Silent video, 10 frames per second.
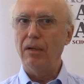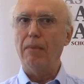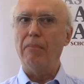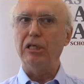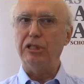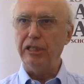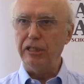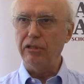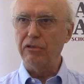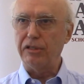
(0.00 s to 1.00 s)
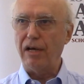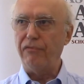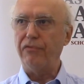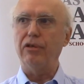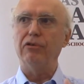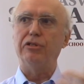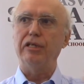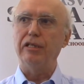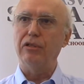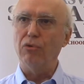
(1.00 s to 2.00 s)
By changing yourself, you
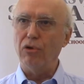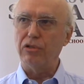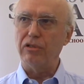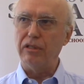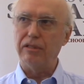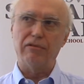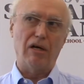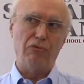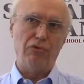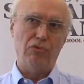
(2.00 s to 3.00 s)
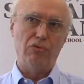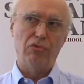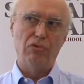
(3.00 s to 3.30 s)
change what is around you.